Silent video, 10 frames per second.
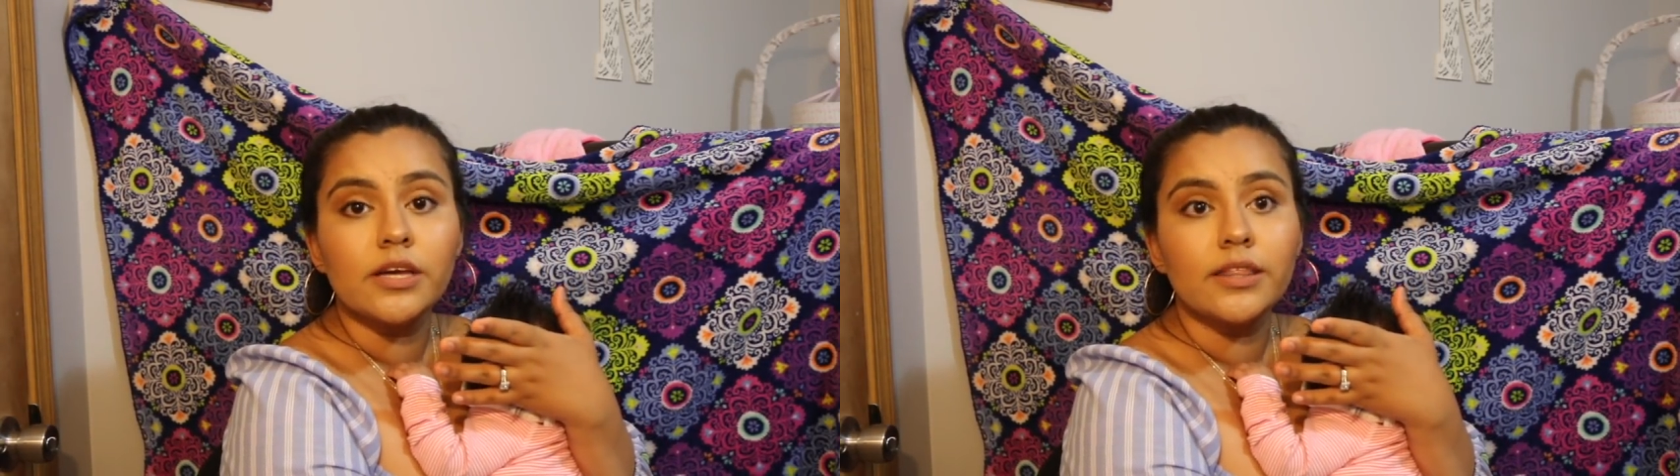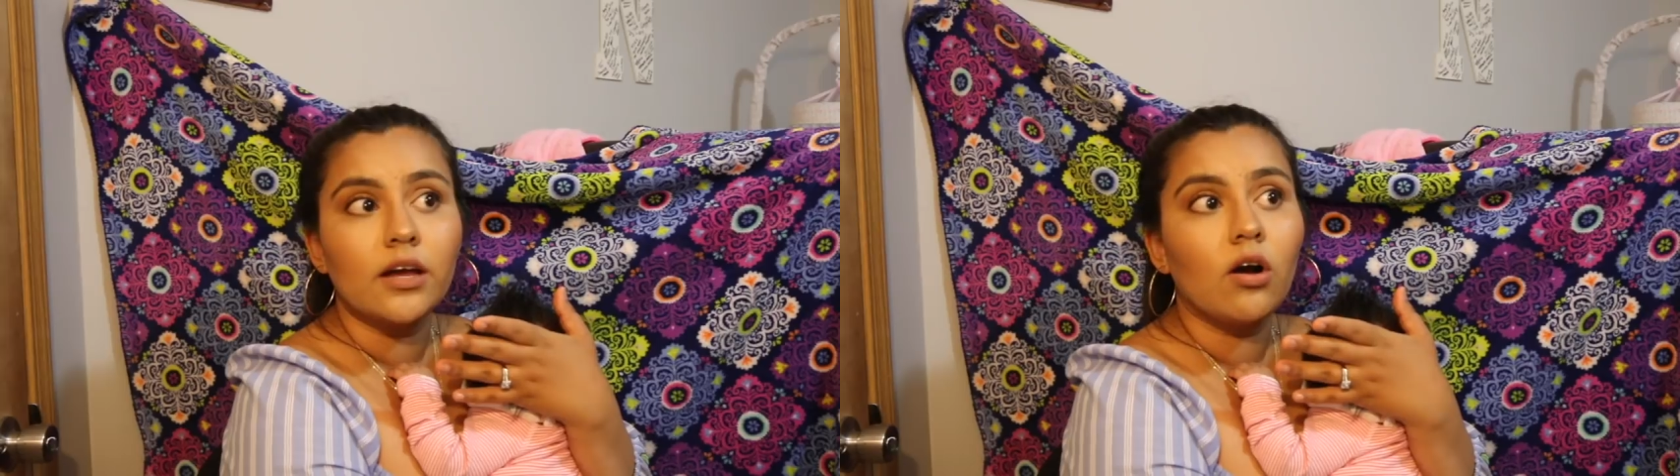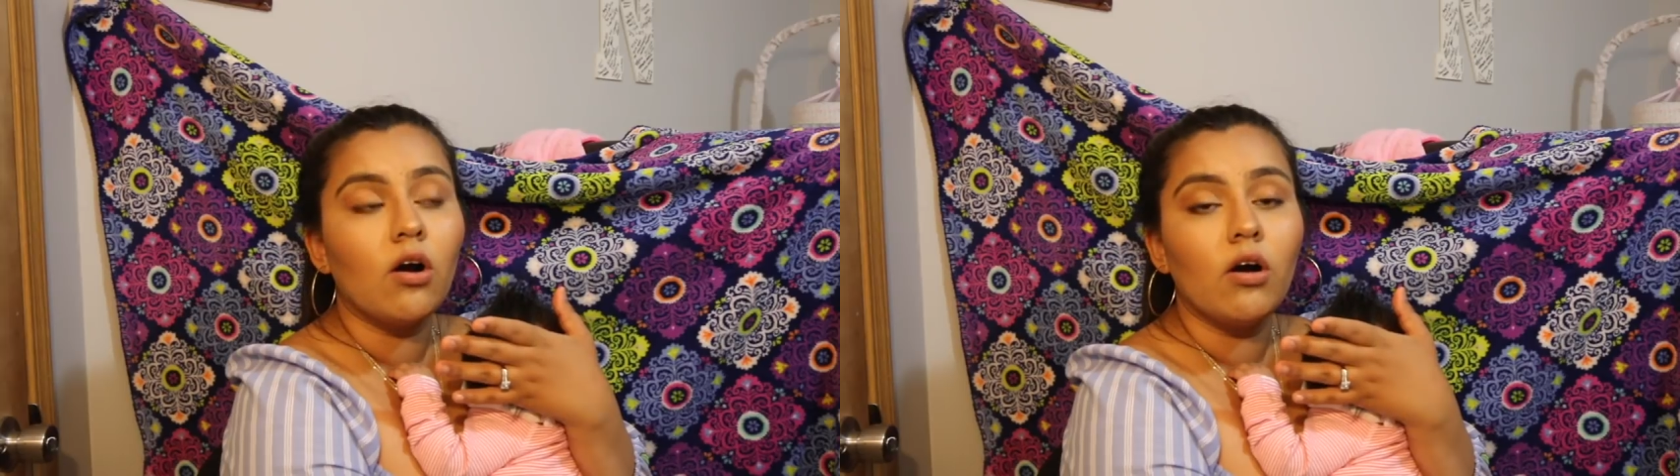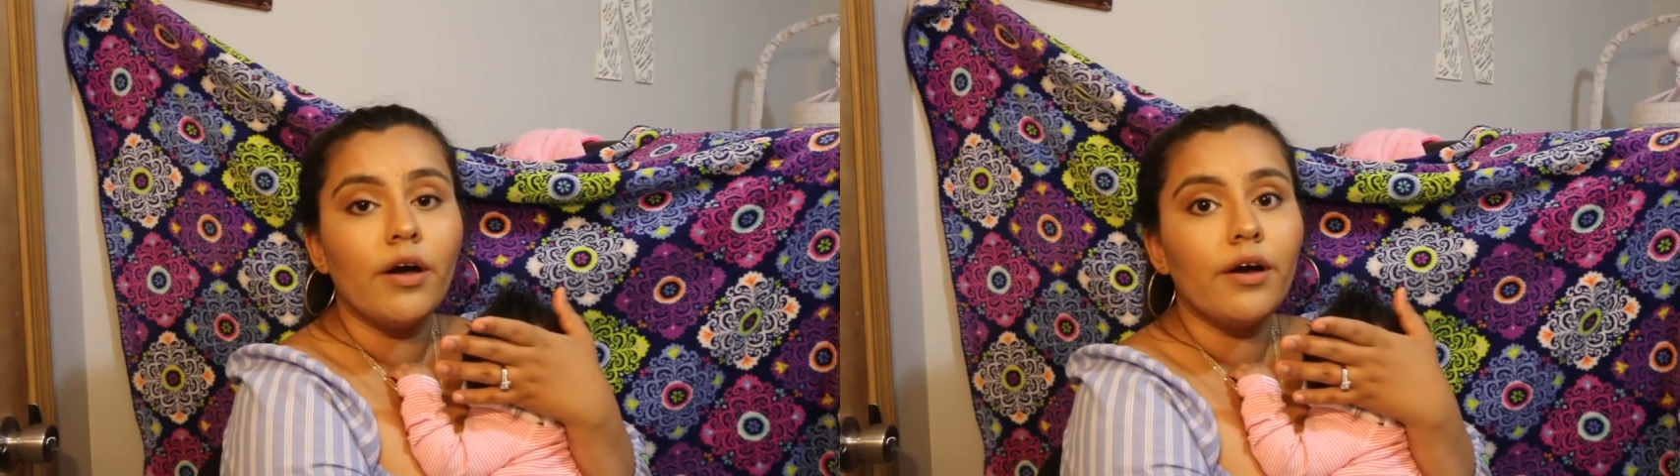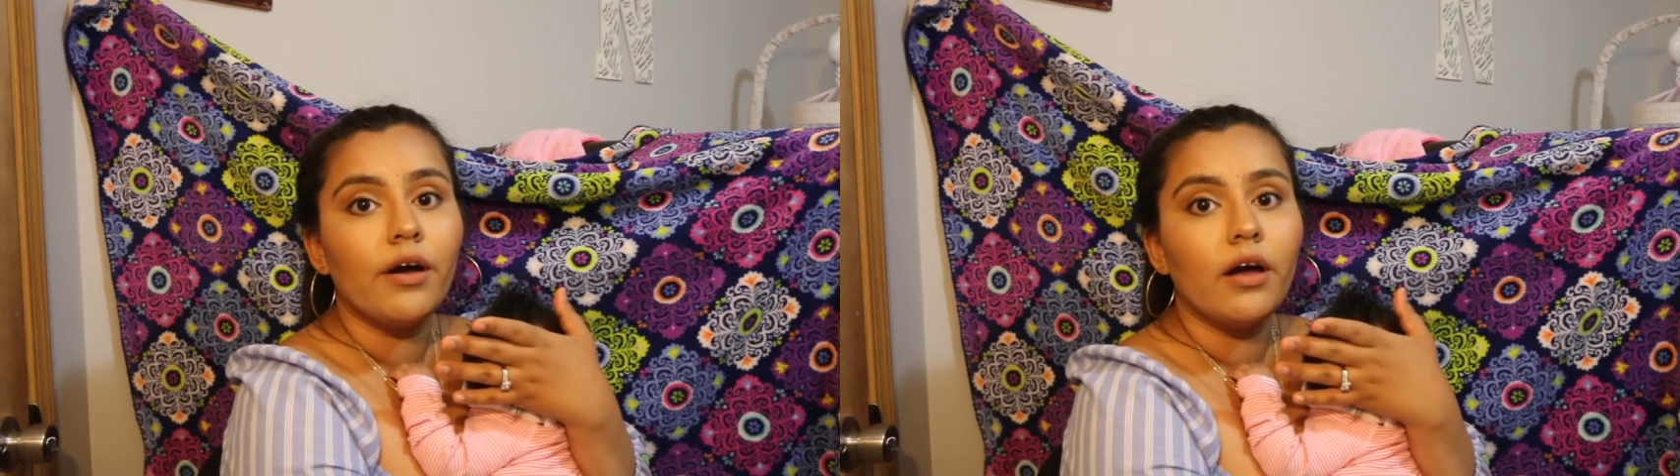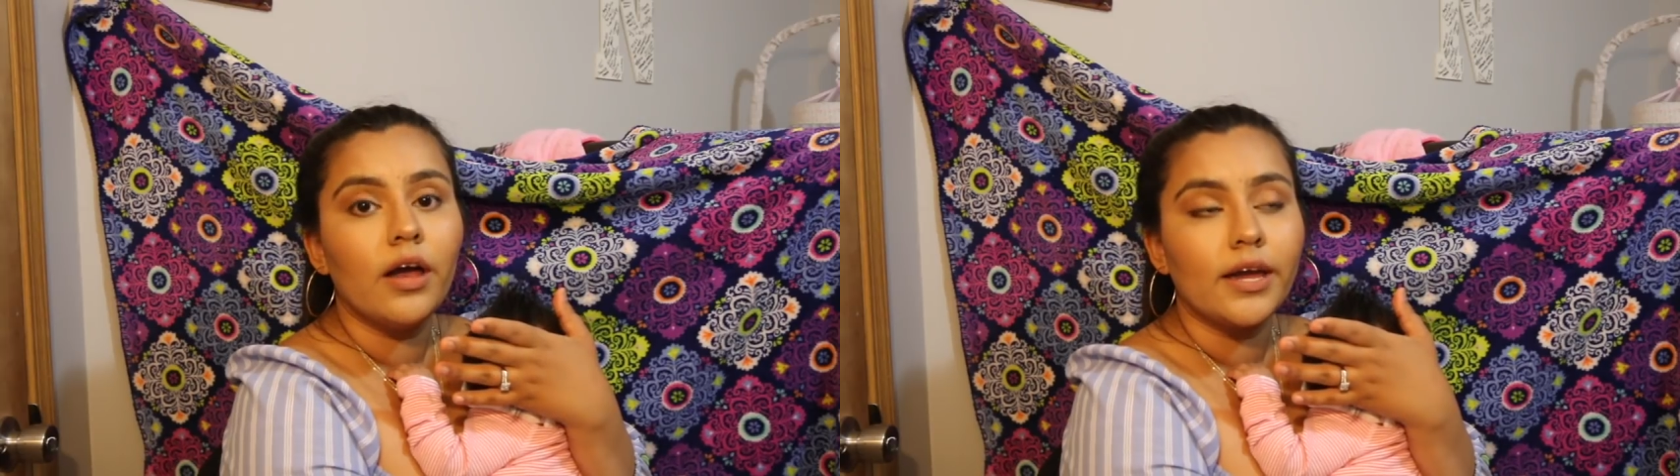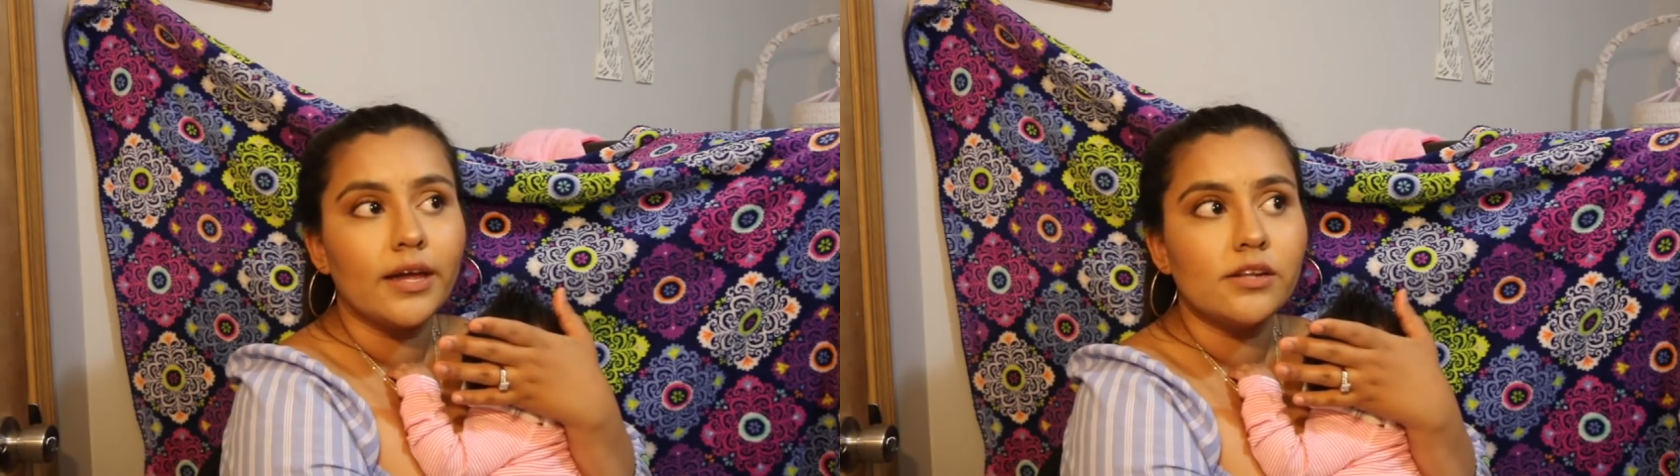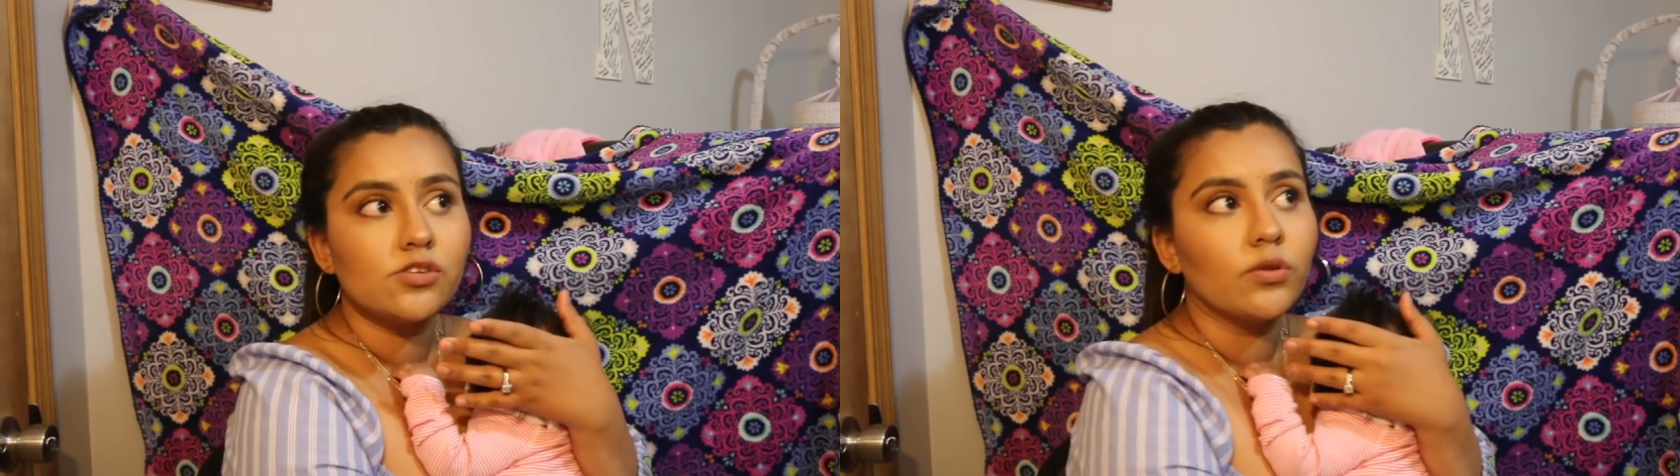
like, they call it again.